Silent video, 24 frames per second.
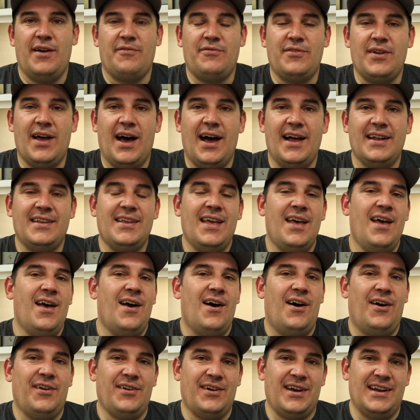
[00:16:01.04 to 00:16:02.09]
you have not.
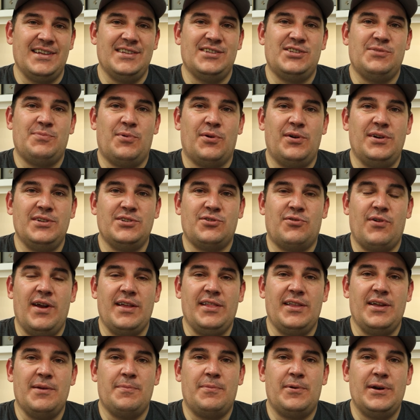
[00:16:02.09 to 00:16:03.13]
All your guys' support is
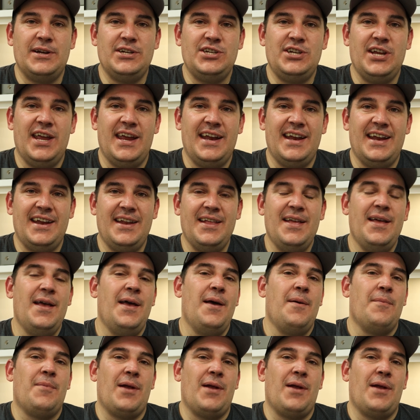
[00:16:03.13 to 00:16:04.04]
greatly appreciated.